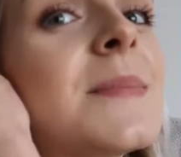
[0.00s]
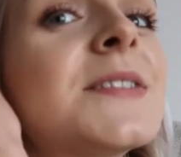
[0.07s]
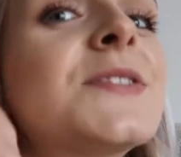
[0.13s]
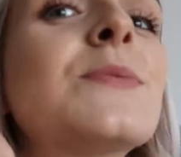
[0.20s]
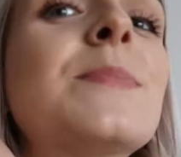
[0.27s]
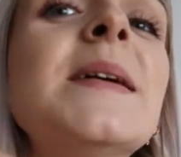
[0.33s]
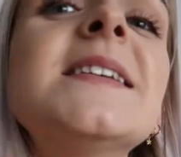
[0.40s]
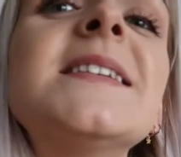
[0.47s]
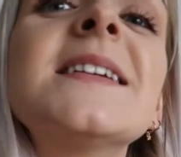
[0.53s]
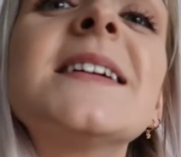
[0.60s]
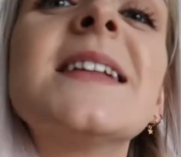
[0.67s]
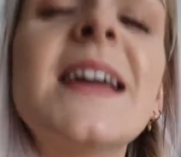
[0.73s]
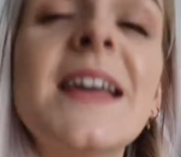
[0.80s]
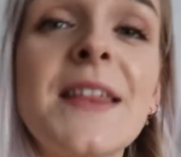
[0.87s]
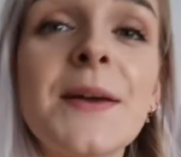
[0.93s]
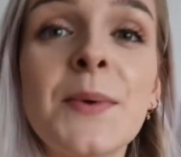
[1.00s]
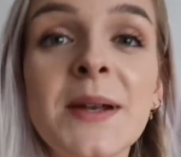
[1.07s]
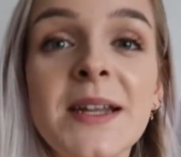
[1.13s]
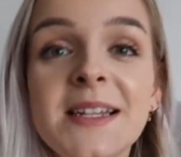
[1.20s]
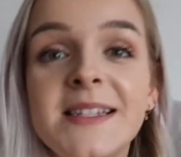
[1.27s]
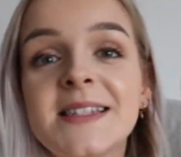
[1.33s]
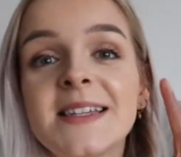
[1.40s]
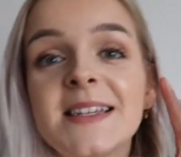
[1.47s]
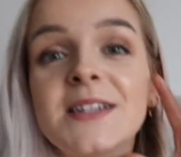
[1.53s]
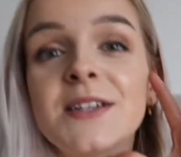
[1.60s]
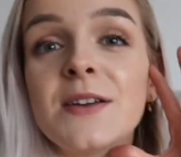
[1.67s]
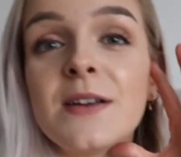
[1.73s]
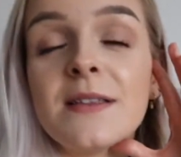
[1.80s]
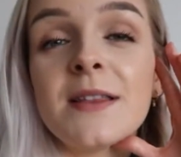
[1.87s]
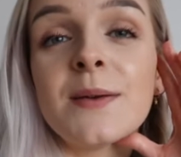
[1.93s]
So basically they
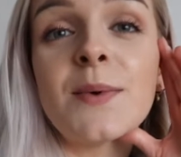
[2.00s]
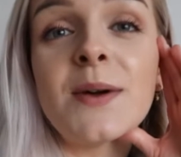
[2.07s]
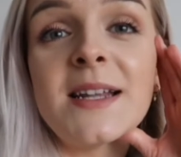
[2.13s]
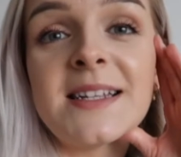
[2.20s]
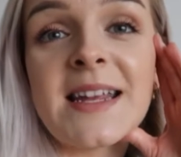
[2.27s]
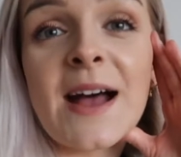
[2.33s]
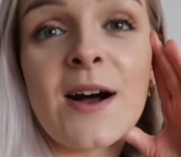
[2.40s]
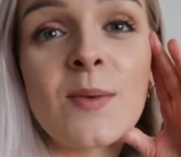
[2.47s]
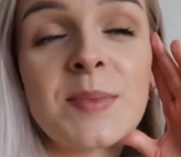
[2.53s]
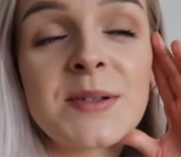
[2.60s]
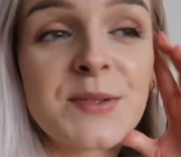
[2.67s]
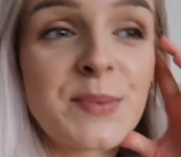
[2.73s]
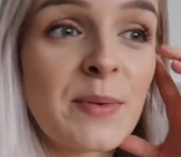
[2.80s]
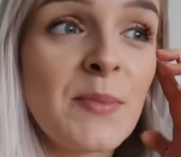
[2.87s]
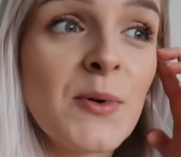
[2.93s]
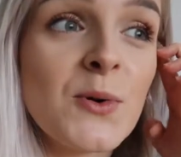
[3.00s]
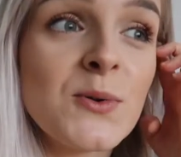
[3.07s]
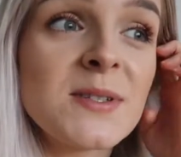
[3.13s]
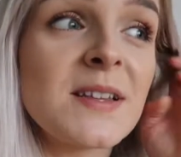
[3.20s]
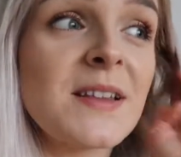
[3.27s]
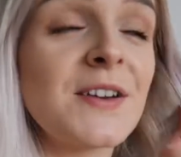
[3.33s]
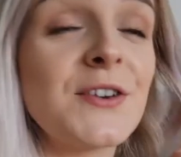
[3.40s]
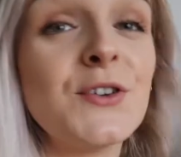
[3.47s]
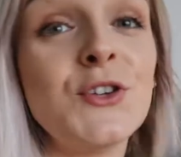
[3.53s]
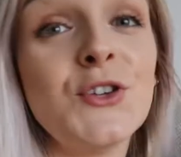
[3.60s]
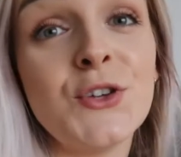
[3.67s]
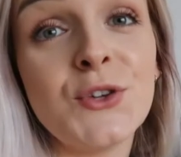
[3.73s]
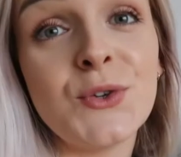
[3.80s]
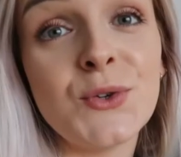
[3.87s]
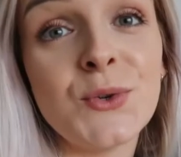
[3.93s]
wanted help to promote their
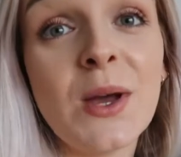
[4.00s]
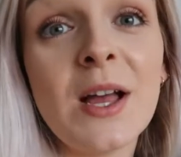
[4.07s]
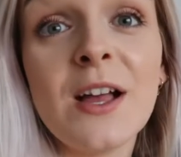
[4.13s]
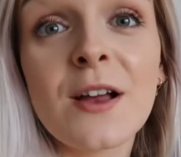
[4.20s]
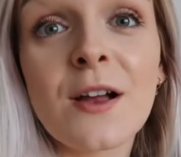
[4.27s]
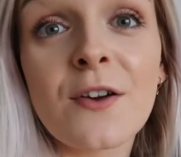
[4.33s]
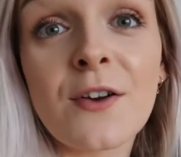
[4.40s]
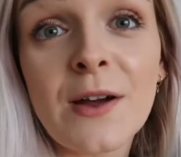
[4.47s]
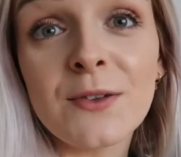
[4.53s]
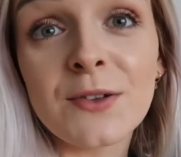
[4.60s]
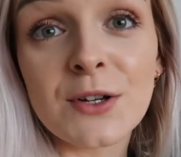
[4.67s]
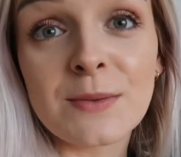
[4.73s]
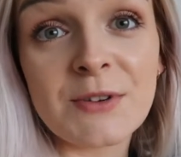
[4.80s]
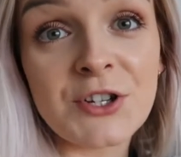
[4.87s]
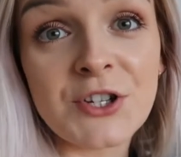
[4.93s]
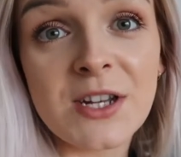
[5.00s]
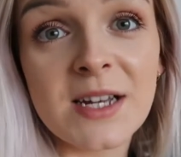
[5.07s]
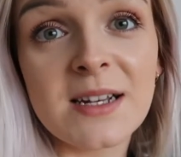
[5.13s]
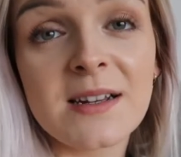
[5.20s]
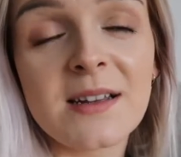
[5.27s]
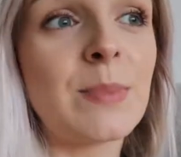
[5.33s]
new crowler machine.